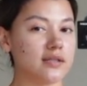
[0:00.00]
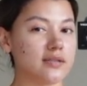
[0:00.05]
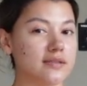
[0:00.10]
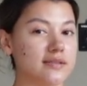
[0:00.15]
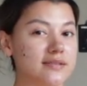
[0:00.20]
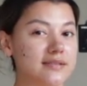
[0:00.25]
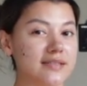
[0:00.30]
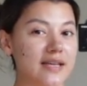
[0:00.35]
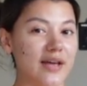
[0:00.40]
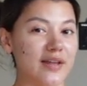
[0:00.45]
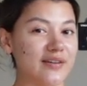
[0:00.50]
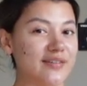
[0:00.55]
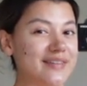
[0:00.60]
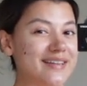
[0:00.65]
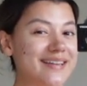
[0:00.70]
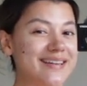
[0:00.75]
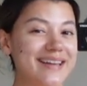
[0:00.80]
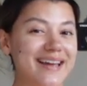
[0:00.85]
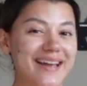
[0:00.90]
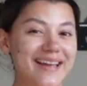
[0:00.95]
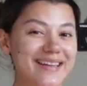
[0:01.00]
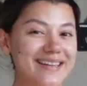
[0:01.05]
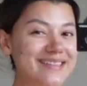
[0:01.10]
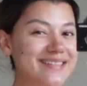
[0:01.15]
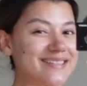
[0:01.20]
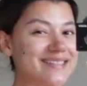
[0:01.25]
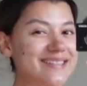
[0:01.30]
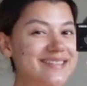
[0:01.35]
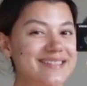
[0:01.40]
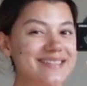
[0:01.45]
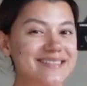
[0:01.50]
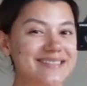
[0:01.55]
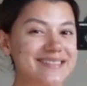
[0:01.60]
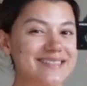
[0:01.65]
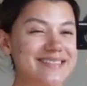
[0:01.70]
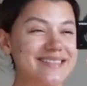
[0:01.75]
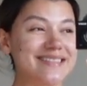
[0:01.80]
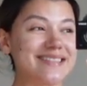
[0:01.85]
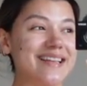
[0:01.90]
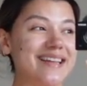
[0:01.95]
Saturday night,
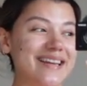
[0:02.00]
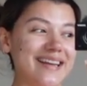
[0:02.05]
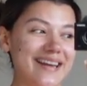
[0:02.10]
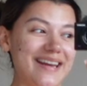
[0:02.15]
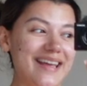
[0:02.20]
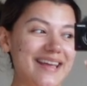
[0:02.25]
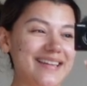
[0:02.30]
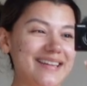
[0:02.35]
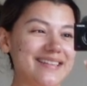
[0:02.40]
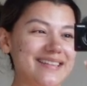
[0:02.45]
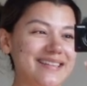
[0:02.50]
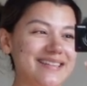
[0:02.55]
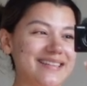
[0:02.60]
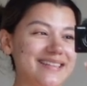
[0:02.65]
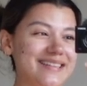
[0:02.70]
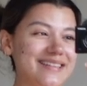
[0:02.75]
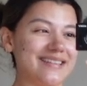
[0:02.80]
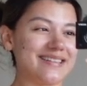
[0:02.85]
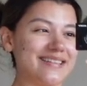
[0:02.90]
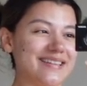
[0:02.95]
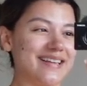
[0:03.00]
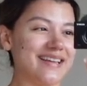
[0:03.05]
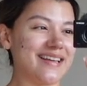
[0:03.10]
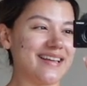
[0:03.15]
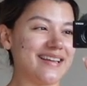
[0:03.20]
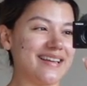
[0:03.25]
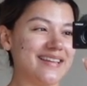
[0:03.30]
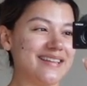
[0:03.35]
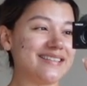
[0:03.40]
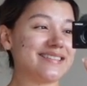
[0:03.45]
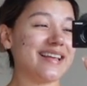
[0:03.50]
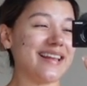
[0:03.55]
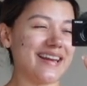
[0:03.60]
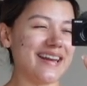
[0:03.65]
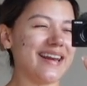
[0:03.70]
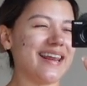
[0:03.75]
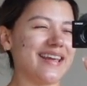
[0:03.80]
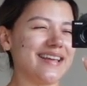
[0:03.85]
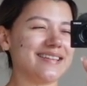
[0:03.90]
Sunday night, Sunday